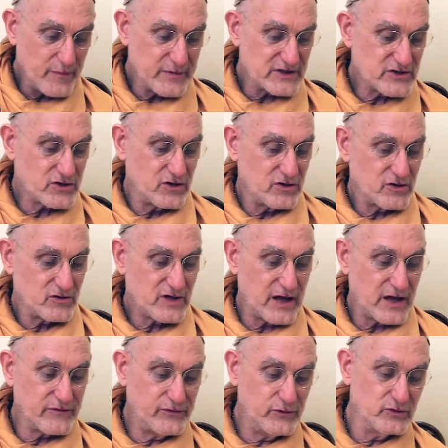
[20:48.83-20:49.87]
turn to
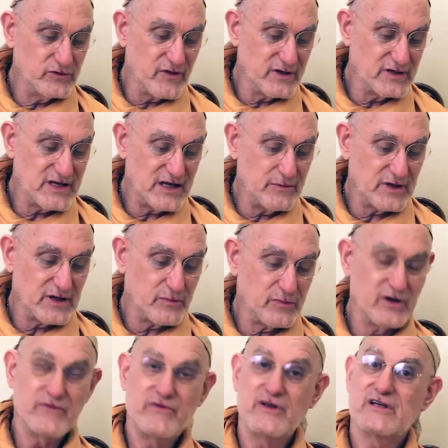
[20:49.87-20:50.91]
take food to the demon the
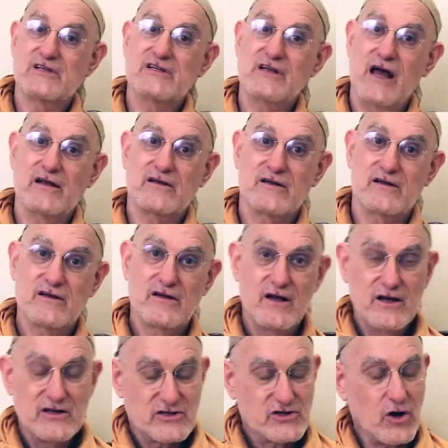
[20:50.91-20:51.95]
previous night.
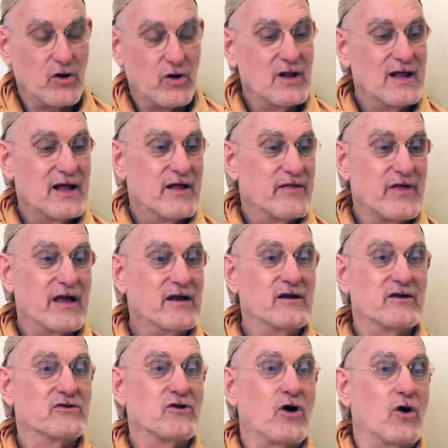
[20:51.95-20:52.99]
So they
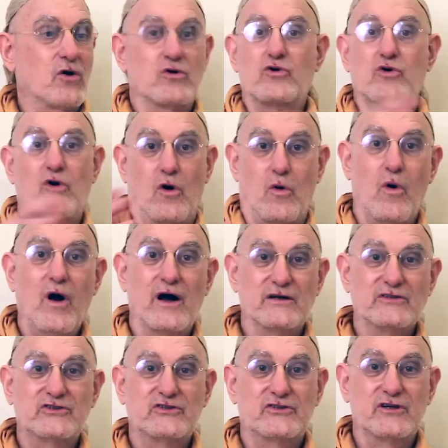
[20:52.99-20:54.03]
didn't know who it
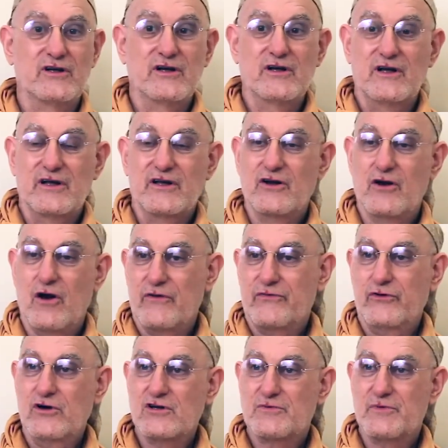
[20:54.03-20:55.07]
was, at
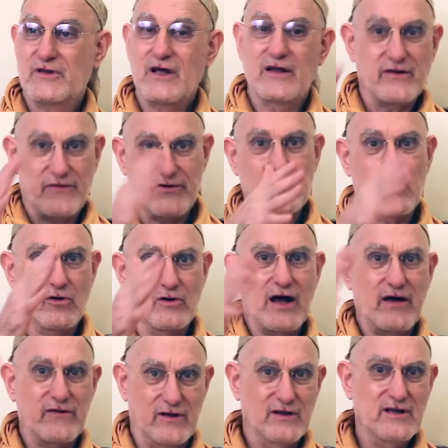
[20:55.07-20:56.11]
first, but then if they go
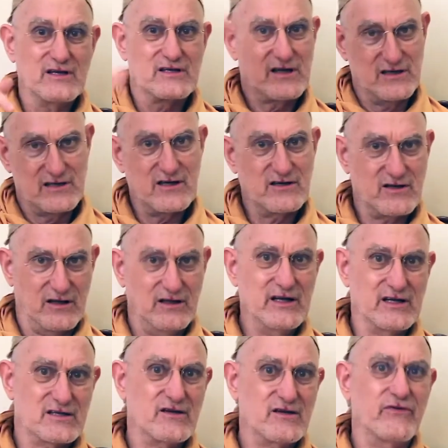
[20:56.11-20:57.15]
down the list, because there's a
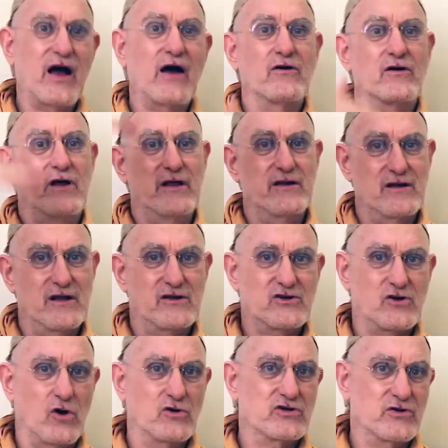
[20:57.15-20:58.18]
list of how it
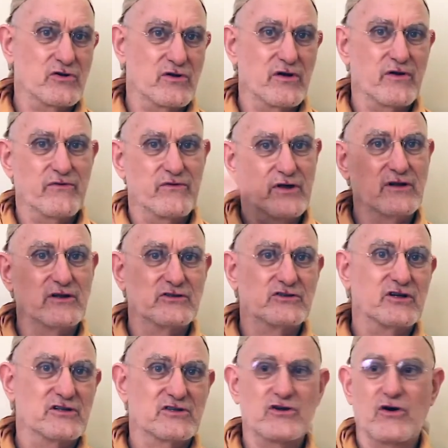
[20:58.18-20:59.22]
goes through the village,
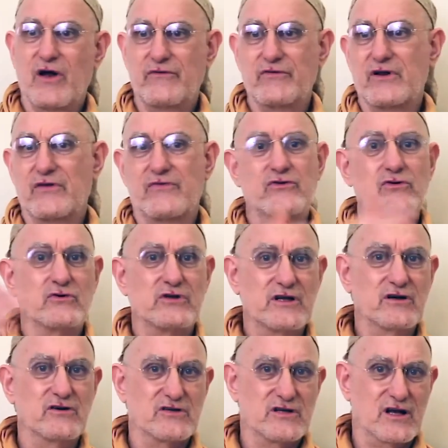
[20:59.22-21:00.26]
and so every few
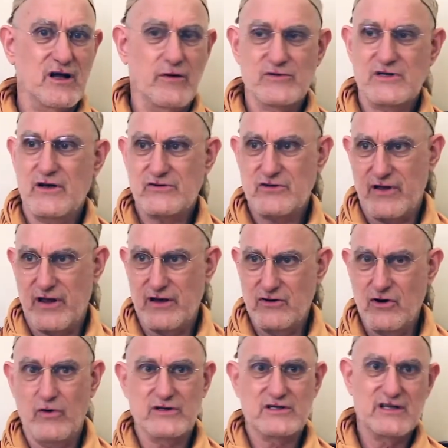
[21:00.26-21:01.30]
years it comes up, so they
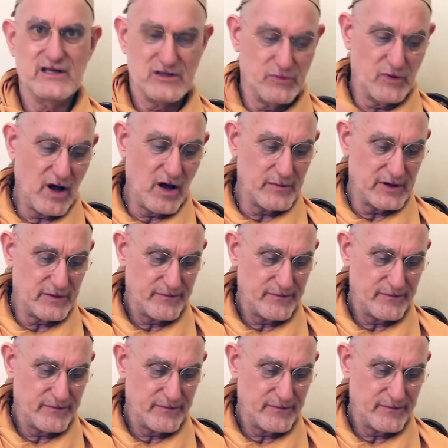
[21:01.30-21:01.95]
know it's this Brahmin.